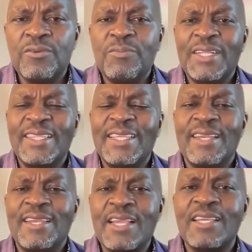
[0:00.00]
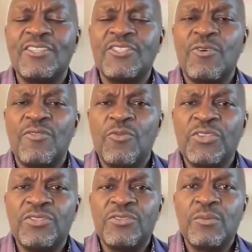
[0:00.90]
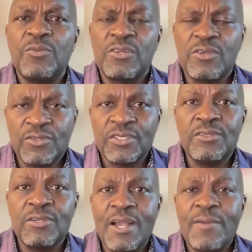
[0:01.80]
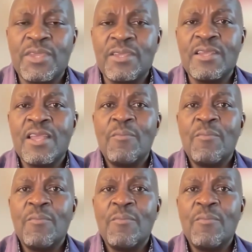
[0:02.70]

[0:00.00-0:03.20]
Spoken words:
But the nuggets of wisdom will continue coming.